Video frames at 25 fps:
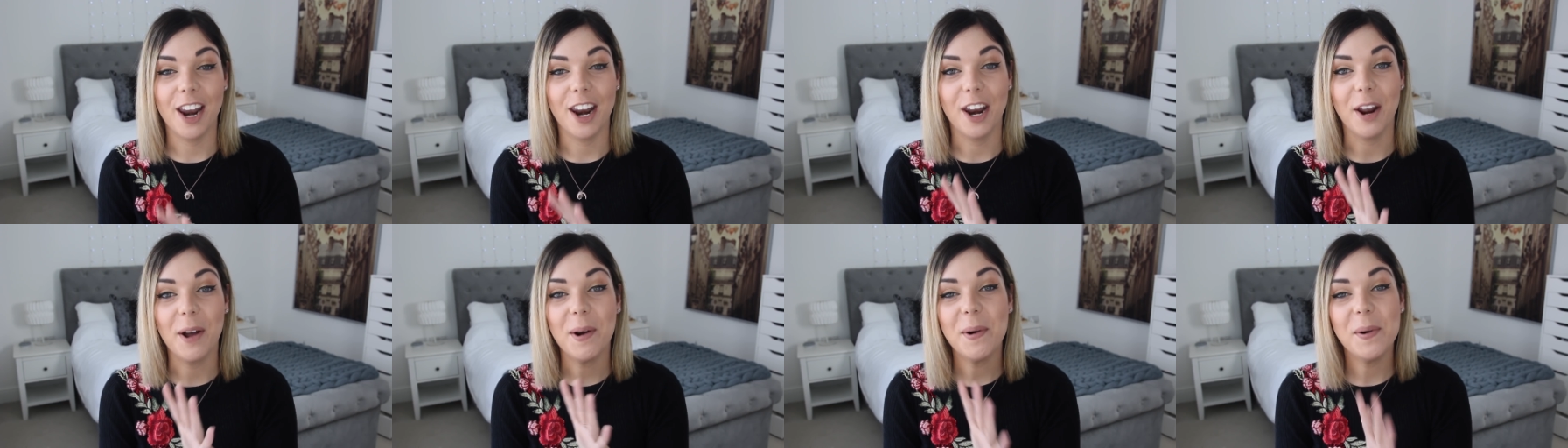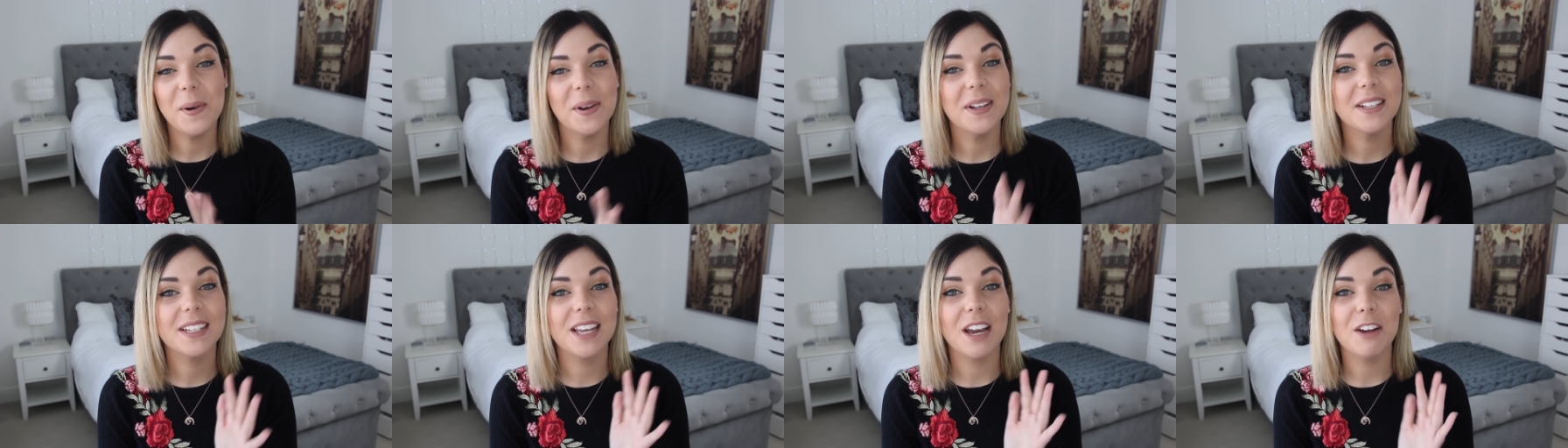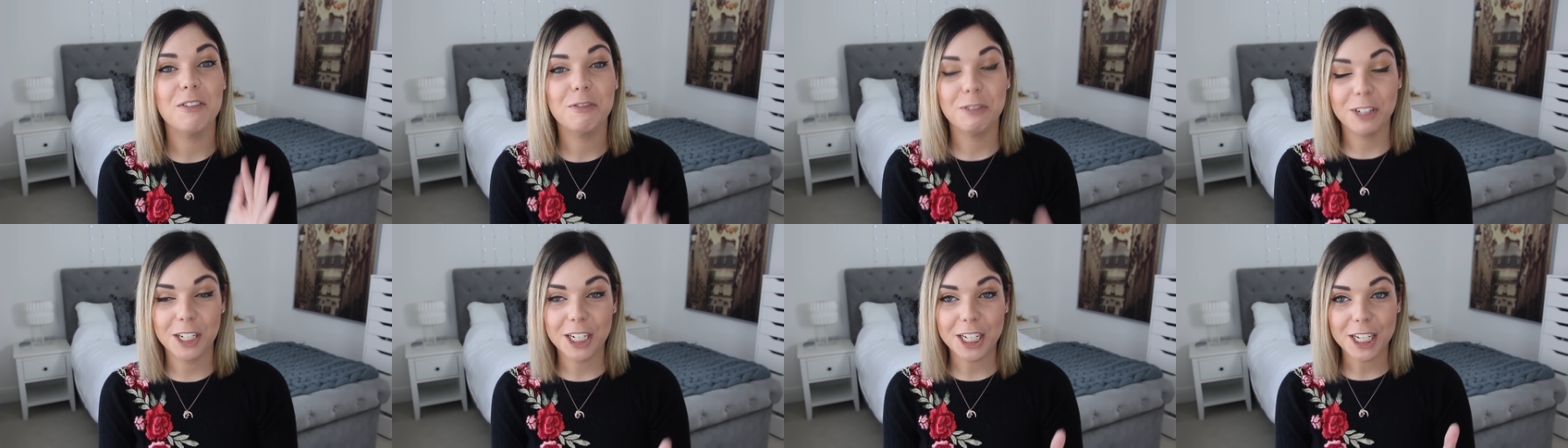and I always
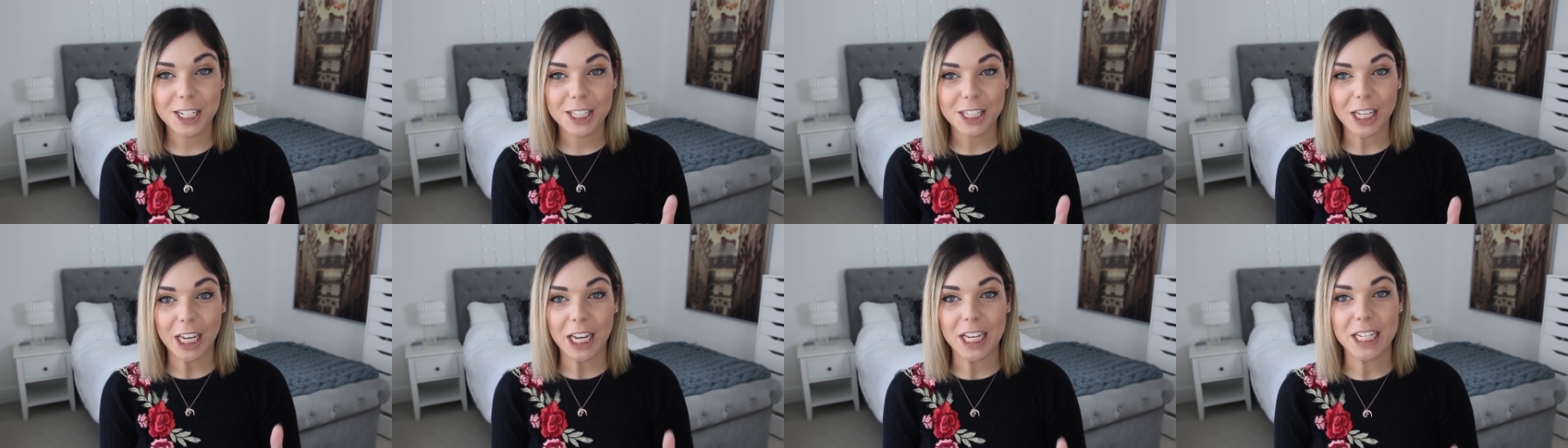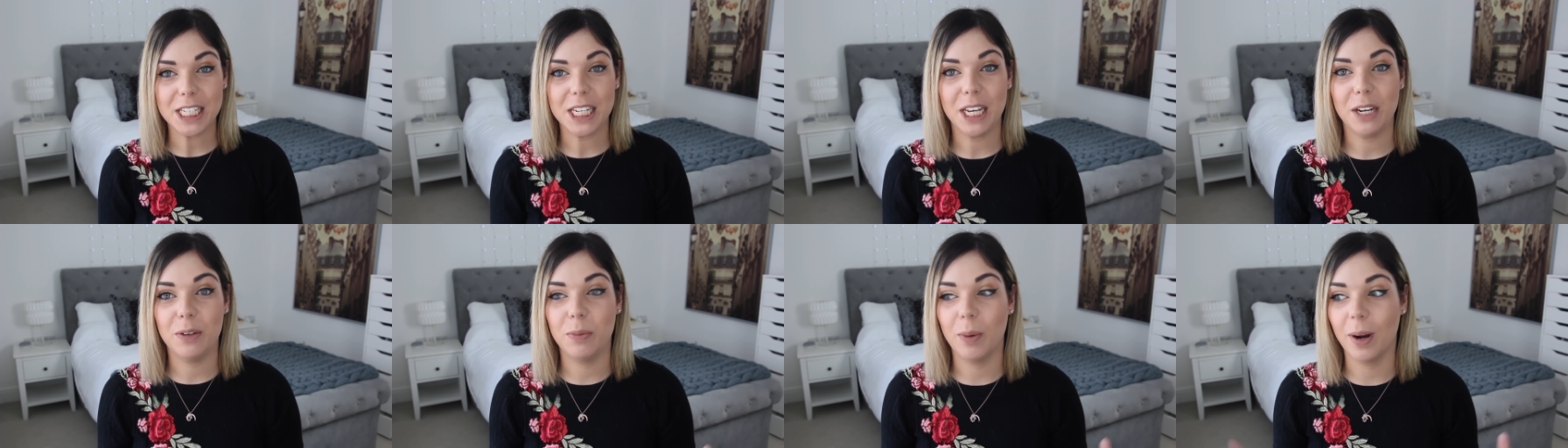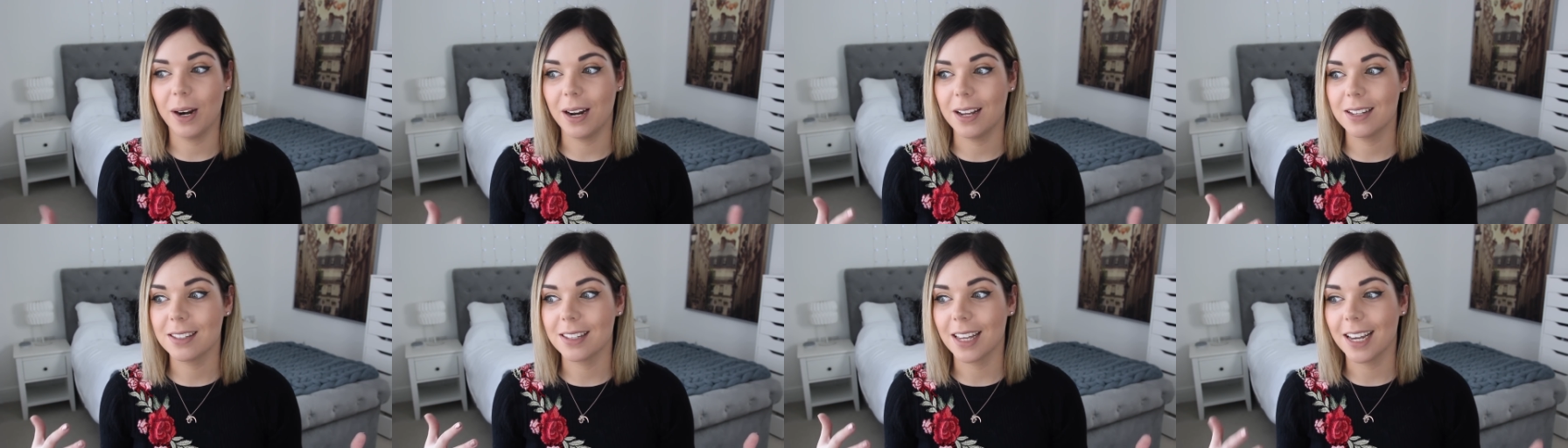get really excited
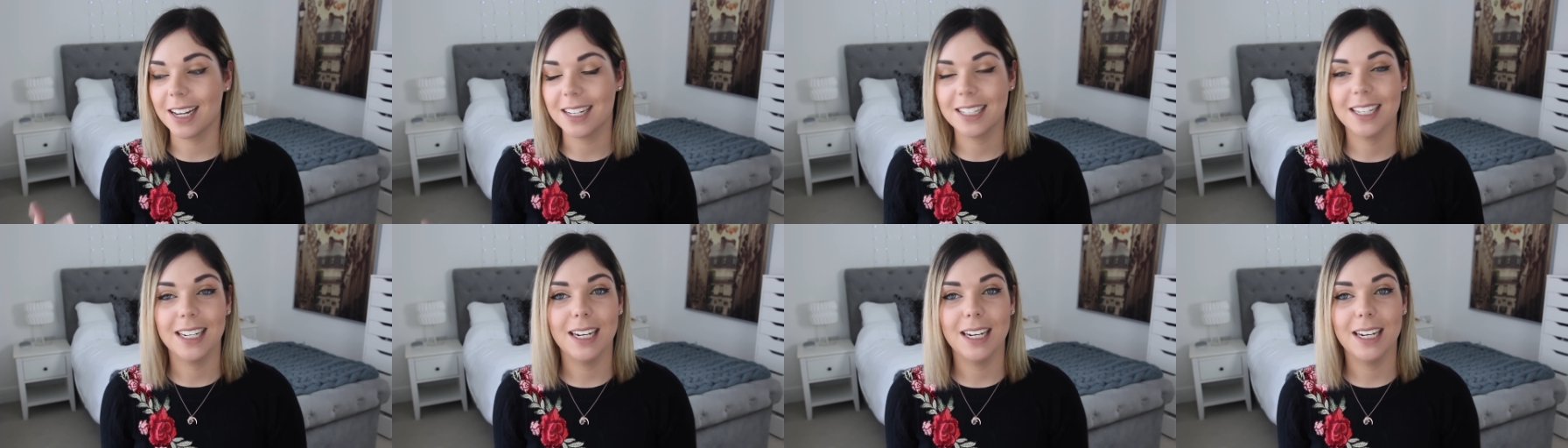when it's like